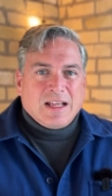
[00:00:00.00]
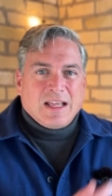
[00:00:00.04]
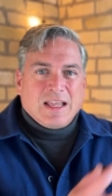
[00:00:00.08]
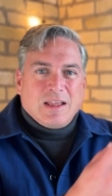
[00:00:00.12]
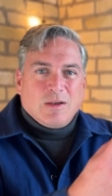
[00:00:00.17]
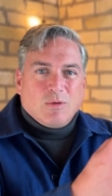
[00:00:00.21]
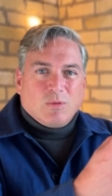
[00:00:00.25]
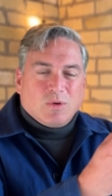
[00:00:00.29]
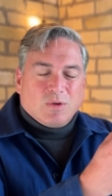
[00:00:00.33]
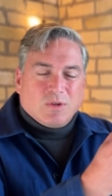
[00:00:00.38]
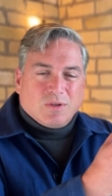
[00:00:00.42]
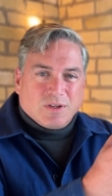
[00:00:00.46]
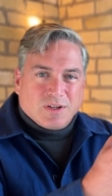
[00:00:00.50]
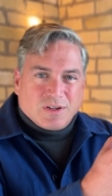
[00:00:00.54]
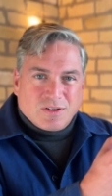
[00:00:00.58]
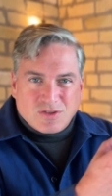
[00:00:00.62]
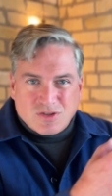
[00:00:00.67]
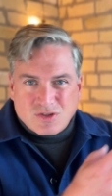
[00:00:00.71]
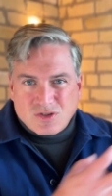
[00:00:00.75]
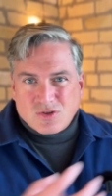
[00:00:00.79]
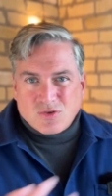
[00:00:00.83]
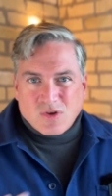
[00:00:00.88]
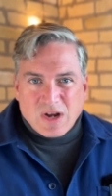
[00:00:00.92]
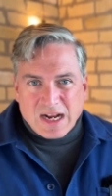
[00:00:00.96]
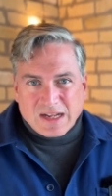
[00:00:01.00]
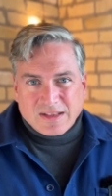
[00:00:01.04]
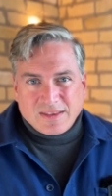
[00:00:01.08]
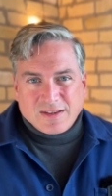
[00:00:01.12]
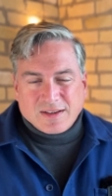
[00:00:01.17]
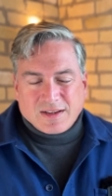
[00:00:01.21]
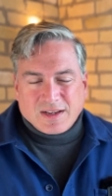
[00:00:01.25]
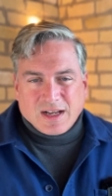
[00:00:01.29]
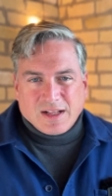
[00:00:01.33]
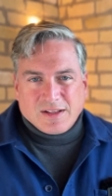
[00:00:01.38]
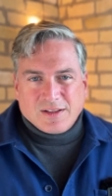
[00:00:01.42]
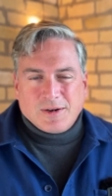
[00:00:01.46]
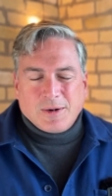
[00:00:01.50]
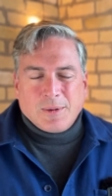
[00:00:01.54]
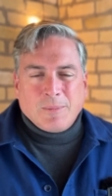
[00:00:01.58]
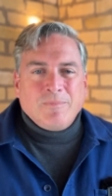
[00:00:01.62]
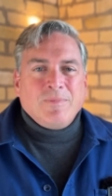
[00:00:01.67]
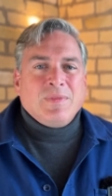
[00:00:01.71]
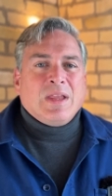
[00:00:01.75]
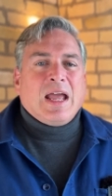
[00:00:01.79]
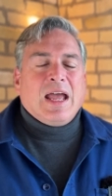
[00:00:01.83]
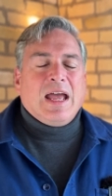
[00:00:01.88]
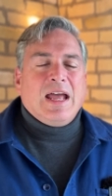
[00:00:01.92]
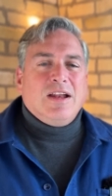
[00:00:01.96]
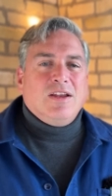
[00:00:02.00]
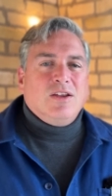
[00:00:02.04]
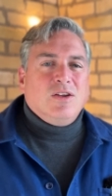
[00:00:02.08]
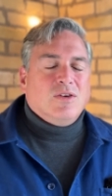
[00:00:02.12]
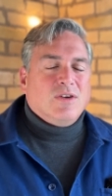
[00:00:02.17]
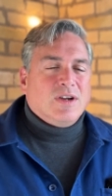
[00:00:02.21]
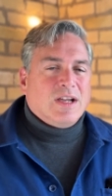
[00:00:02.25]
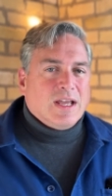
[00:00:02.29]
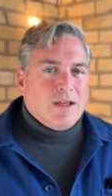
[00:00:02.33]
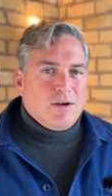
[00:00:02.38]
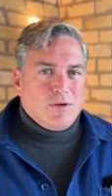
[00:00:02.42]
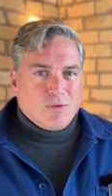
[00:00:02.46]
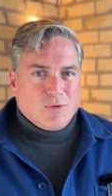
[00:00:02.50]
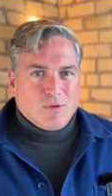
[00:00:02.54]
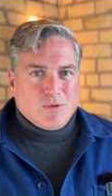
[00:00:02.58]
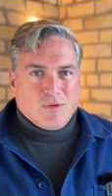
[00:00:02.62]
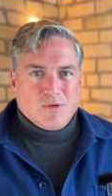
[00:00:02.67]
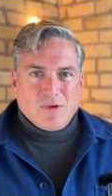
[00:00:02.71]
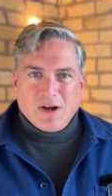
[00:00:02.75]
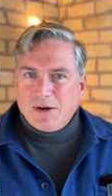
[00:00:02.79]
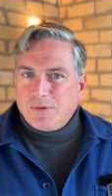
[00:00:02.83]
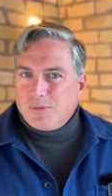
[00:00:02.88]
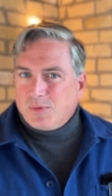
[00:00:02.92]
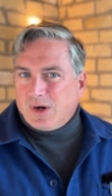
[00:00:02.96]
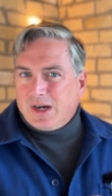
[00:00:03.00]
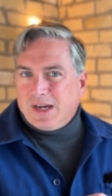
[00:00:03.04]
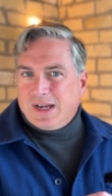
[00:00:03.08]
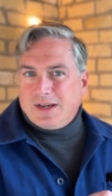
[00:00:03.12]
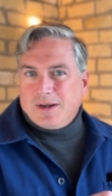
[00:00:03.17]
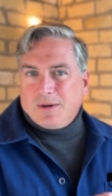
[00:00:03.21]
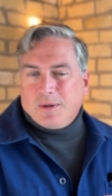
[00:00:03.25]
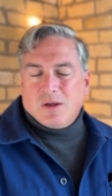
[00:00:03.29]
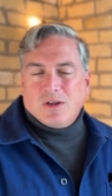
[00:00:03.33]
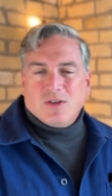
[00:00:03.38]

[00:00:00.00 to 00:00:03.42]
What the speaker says: it will extract the color and you'll get red wine.